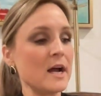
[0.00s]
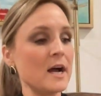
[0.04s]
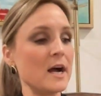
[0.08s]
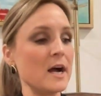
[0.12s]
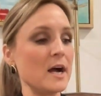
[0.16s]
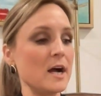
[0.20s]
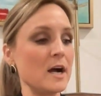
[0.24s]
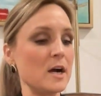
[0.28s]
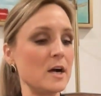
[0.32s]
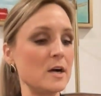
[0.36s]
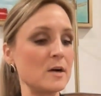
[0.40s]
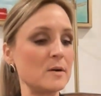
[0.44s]

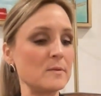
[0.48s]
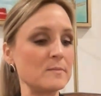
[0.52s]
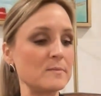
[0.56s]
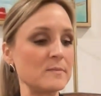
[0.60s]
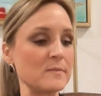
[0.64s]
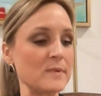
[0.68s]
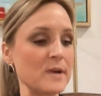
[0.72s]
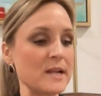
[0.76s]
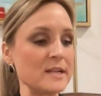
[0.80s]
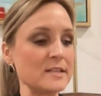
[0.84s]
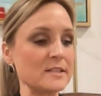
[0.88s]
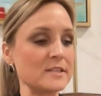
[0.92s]

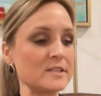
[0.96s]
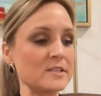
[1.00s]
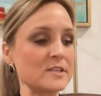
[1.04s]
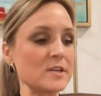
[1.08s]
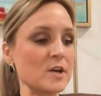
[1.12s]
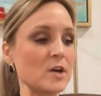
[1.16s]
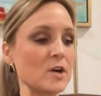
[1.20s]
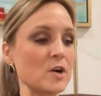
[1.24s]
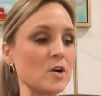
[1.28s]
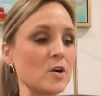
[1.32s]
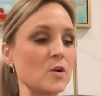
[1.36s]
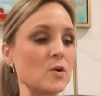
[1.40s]
And
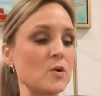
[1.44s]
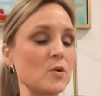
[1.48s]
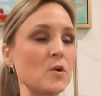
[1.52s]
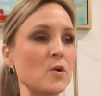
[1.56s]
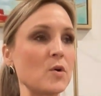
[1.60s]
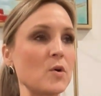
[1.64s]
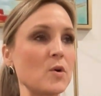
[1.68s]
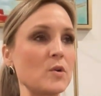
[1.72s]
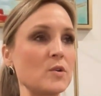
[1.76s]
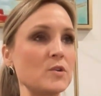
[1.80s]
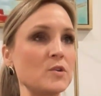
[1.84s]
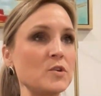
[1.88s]
so